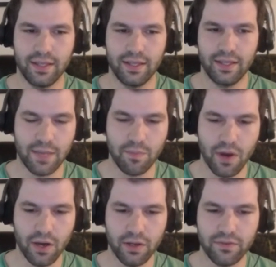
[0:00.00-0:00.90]

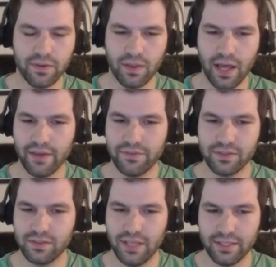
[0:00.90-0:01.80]
same motive in life.
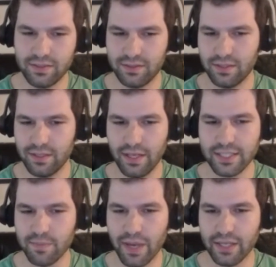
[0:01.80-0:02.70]
It's
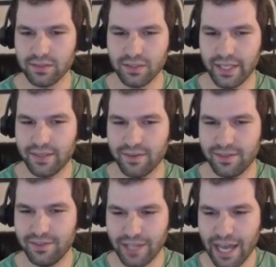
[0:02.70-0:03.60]
amazing. Like
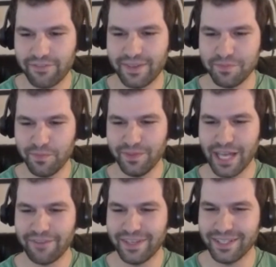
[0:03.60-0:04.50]

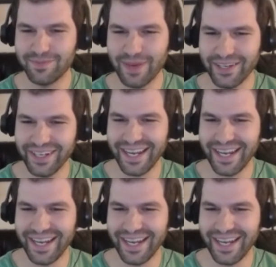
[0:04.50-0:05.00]
life gets better.